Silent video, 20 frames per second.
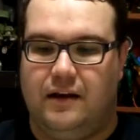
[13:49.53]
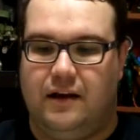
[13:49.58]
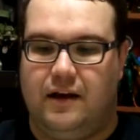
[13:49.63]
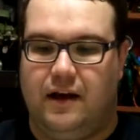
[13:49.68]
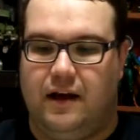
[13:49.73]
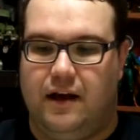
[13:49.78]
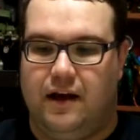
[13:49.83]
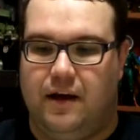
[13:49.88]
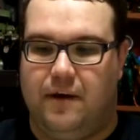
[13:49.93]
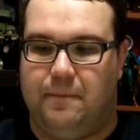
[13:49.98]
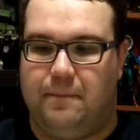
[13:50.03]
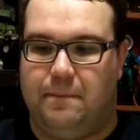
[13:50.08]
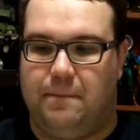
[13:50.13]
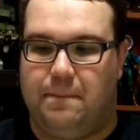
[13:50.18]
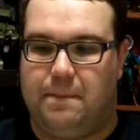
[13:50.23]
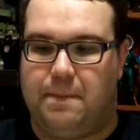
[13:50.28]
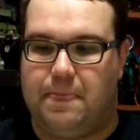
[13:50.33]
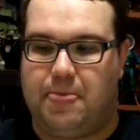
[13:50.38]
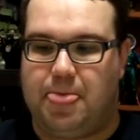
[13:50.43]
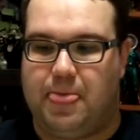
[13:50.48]

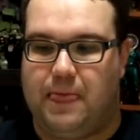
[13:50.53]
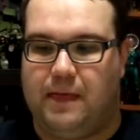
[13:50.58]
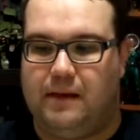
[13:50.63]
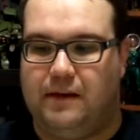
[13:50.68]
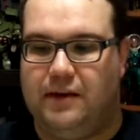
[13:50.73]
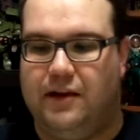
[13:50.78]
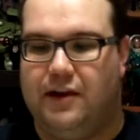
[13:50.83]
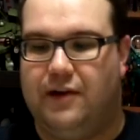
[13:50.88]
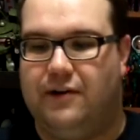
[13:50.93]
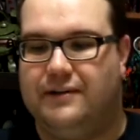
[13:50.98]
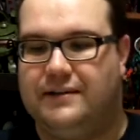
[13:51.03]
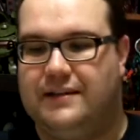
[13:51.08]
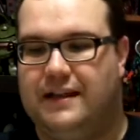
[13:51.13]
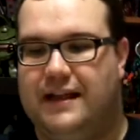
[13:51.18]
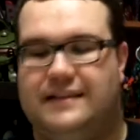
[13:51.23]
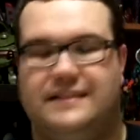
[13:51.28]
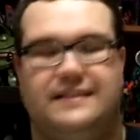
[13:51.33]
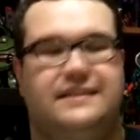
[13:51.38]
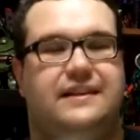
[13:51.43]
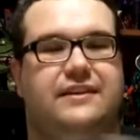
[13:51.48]

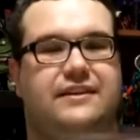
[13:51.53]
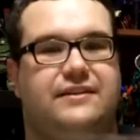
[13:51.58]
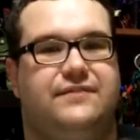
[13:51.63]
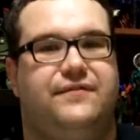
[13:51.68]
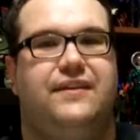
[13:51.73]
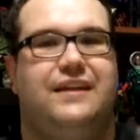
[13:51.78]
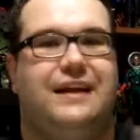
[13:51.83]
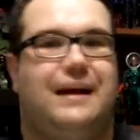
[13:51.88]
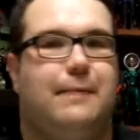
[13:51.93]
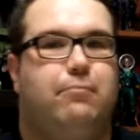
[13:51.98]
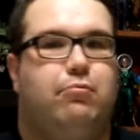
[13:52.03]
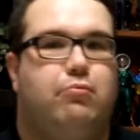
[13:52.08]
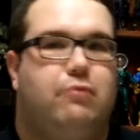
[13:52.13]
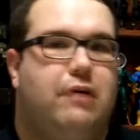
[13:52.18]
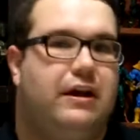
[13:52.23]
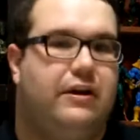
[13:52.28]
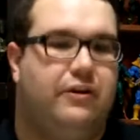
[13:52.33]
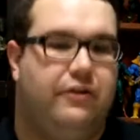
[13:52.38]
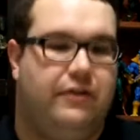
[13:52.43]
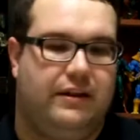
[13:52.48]
It doesn't feel like a
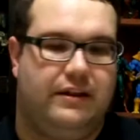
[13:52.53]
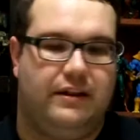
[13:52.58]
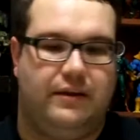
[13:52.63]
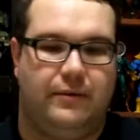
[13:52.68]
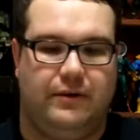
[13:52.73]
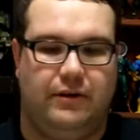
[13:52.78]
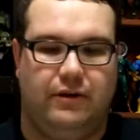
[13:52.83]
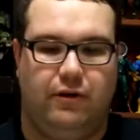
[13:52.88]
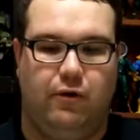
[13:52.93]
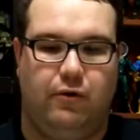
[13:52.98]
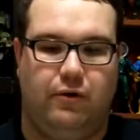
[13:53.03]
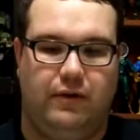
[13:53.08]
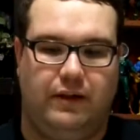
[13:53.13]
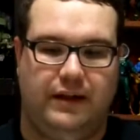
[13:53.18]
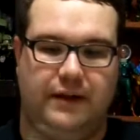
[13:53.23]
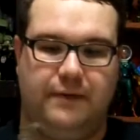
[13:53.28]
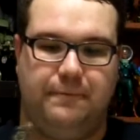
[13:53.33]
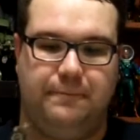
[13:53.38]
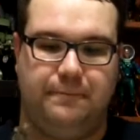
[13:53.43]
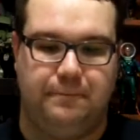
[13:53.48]
brick or anything when you're holding
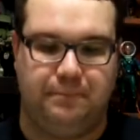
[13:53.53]
it,